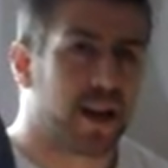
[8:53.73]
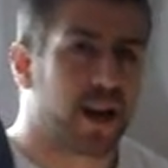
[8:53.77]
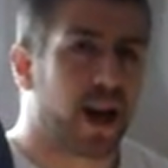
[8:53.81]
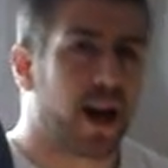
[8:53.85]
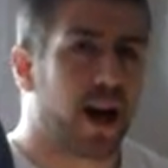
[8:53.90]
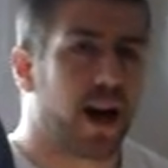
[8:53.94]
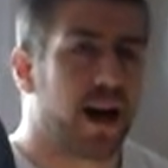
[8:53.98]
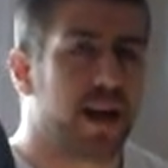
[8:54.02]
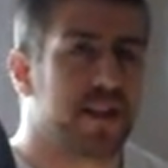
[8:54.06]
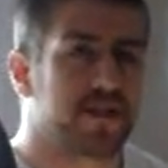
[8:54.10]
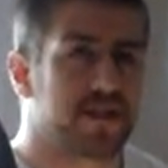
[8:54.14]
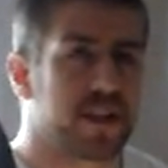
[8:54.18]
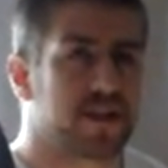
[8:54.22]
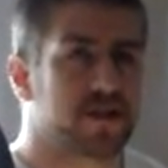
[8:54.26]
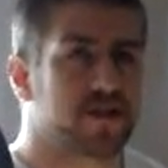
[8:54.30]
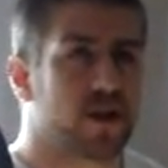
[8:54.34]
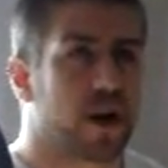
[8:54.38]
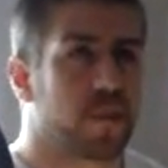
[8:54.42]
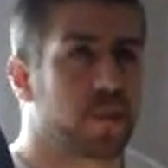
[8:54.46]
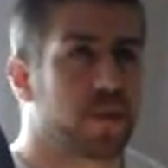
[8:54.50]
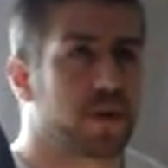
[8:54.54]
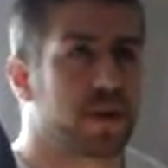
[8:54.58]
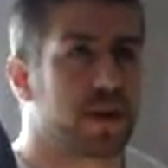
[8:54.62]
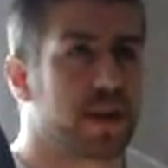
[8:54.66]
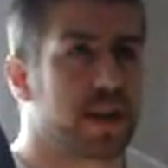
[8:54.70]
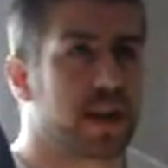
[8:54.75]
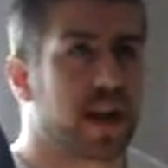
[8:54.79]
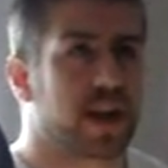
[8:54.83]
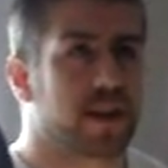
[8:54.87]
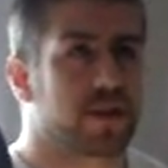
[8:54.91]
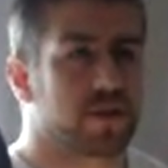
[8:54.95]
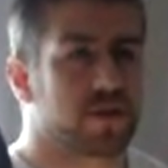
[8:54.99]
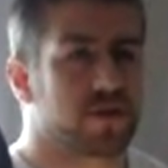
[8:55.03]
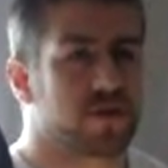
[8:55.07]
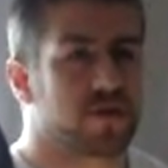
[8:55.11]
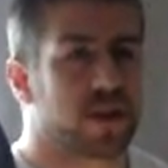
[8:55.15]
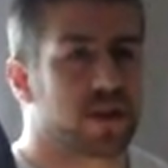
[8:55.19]
As I start putting
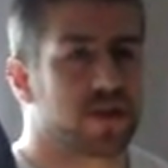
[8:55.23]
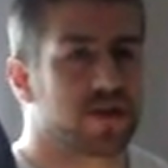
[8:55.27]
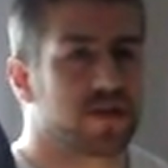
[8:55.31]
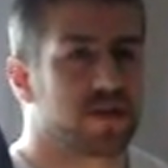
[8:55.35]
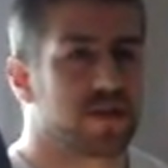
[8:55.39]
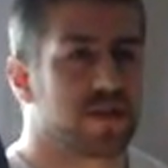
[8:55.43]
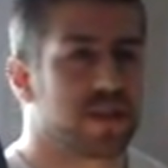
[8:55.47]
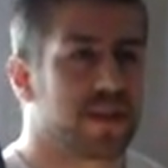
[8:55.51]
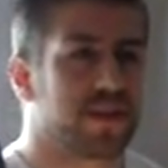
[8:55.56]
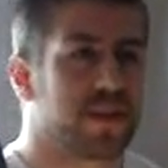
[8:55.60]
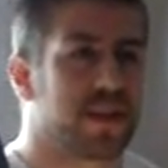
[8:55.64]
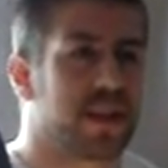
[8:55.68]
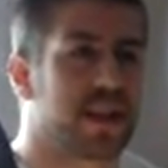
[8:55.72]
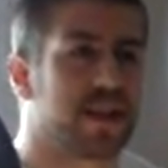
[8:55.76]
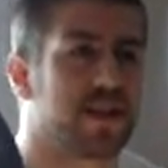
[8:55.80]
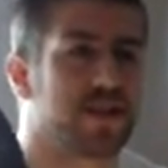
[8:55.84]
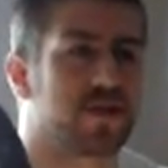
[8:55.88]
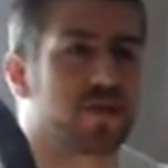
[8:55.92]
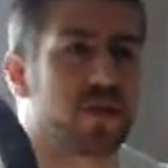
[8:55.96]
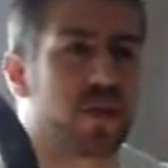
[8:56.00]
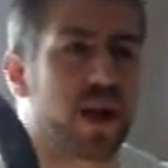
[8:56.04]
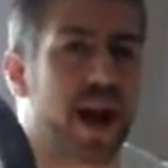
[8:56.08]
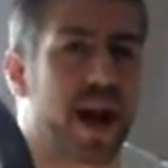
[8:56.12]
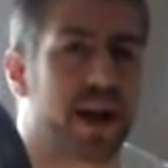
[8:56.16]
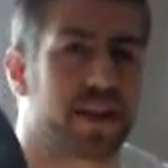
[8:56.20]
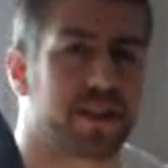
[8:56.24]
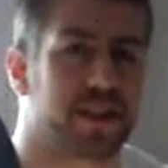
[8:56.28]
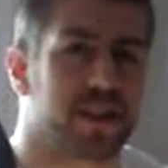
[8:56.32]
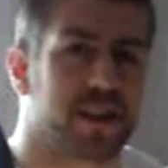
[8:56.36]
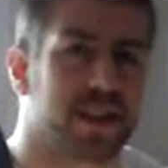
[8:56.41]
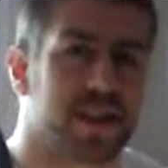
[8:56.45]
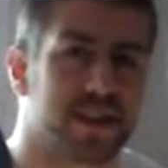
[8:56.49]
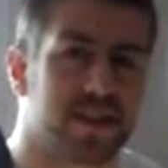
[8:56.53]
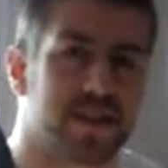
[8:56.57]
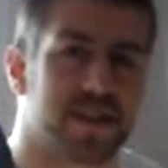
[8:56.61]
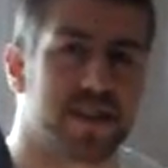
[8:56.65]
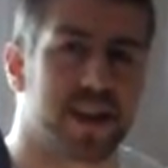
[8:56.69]
together instructional DVDs for
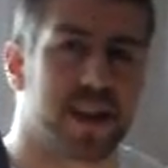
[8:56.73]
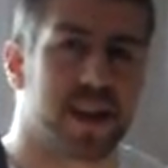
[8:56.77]
athletes,